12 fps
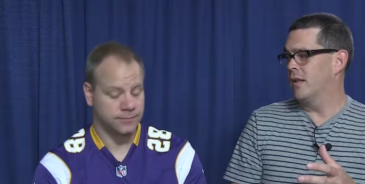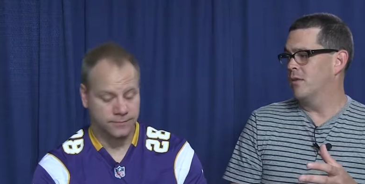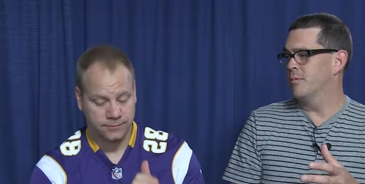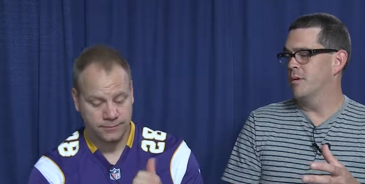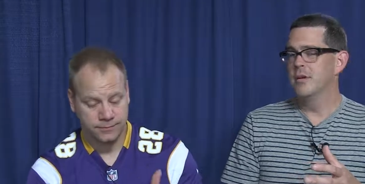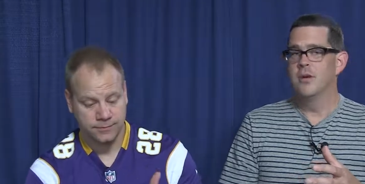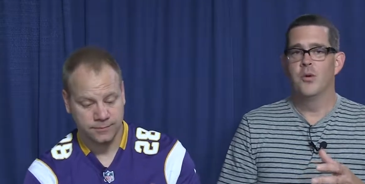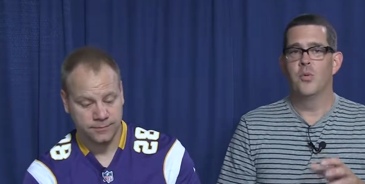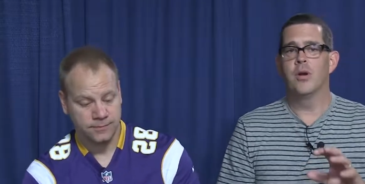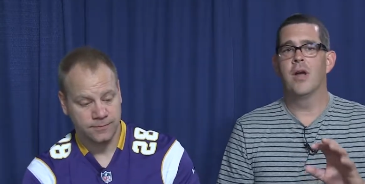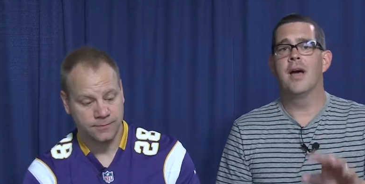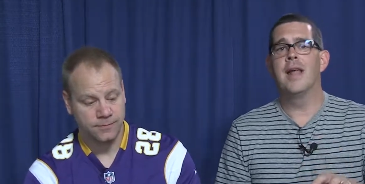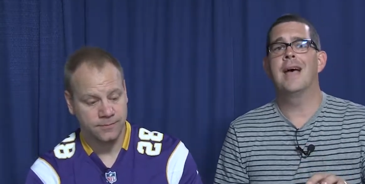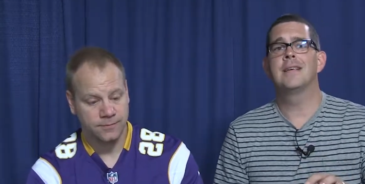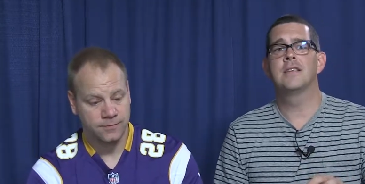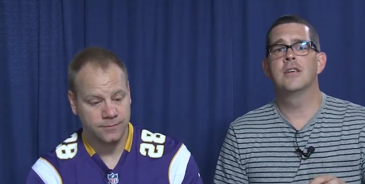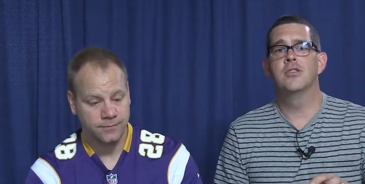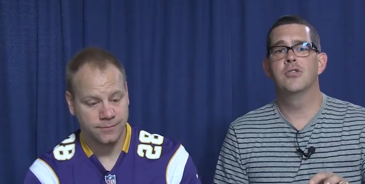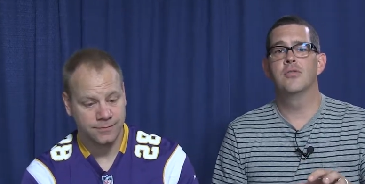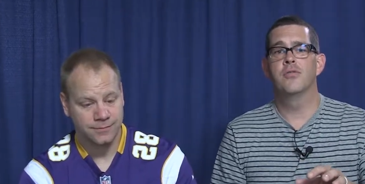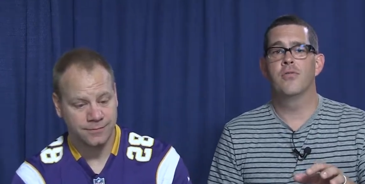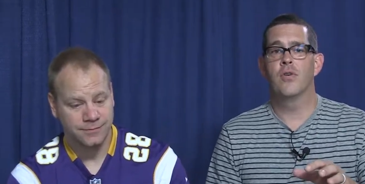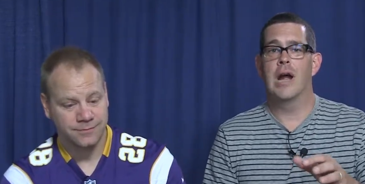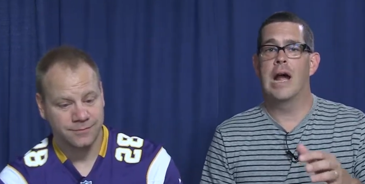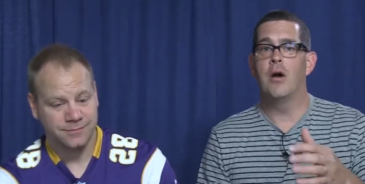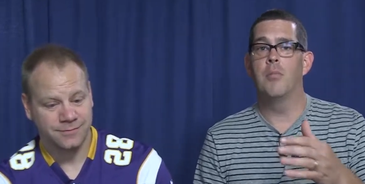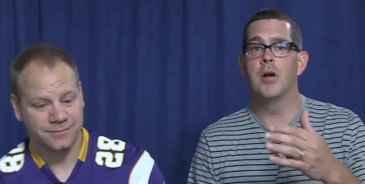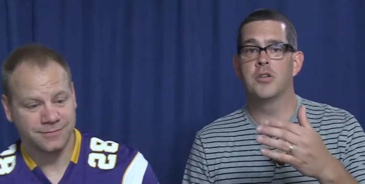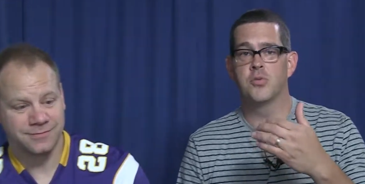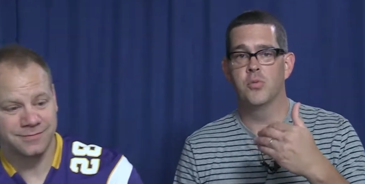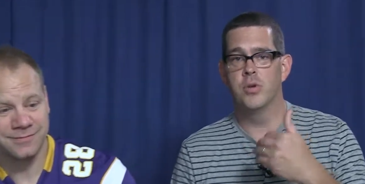Speaker 1: that a little bit. We're not asking you for how much